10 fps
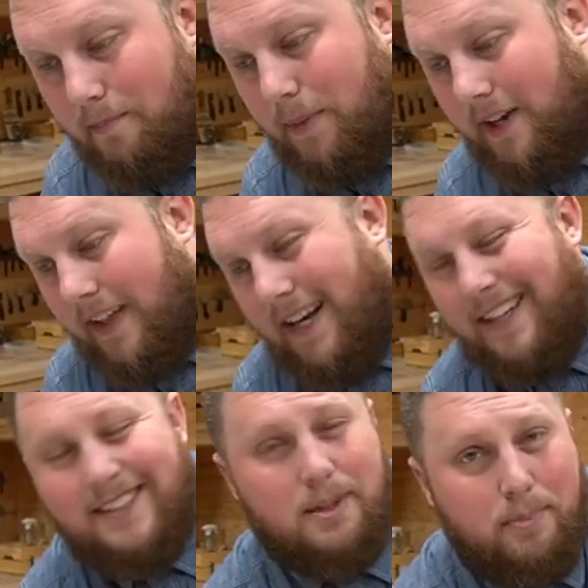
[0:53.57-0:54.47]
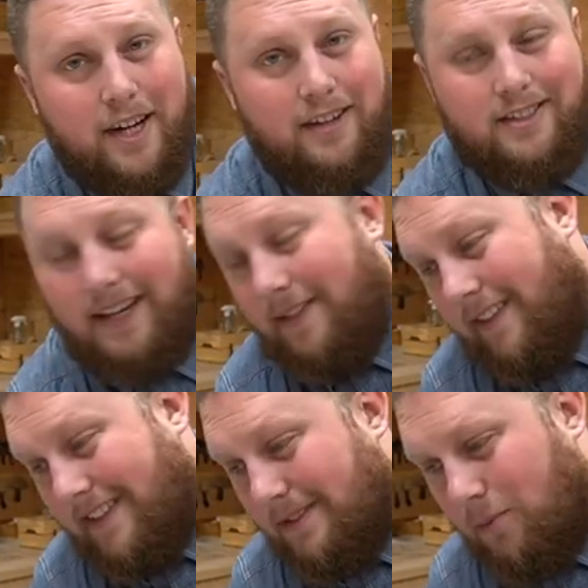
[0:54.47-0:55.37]
but then it disappears, and I
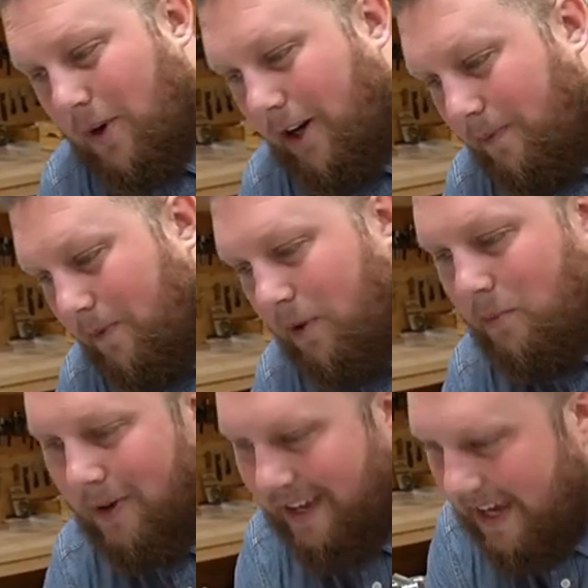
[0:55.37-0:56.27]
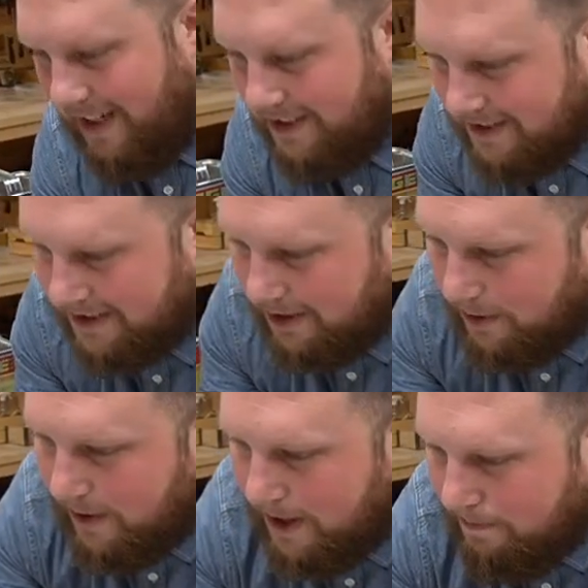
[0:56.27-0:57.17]
think this is more helpful, more engaging,
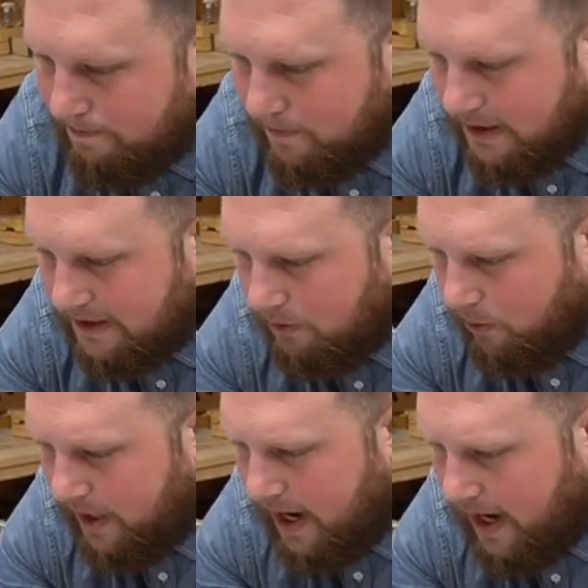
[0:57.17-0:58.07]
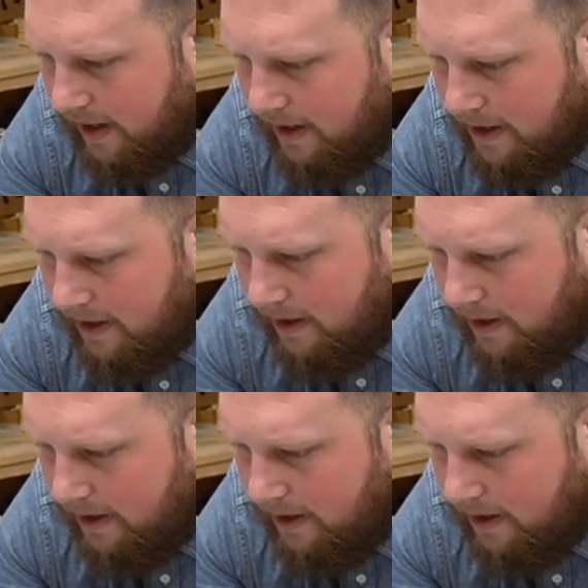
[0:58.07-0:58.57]
so um, let's see what we got.